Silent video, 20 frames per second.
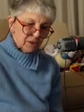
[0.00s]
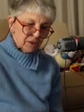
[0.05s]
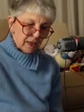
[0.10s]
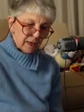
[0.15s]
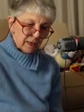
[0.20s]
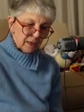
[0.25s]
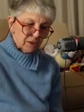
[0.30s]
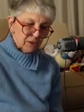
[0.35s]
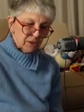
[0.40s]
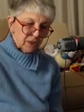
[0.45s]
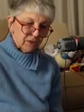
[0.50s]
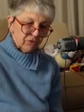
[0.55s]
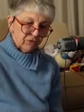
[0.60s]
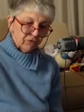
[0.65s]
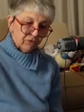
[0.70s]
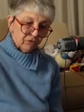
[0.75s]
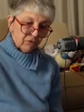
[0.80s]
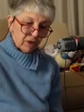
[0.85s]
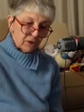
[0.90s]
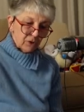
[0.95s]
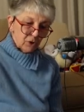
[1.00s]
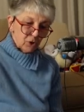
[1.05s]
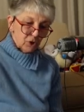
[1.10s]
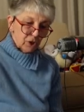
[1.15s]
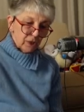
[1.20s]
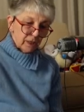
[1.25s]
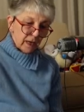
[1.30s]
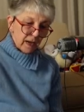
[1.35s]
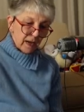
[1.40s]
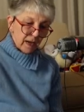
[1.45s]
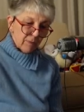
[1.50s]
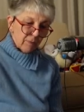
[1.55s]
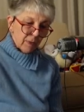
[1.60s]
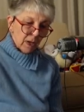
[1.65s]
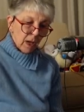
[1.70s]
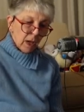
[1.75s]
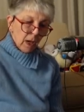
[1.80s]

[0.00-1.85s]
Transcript: tactic strategy game,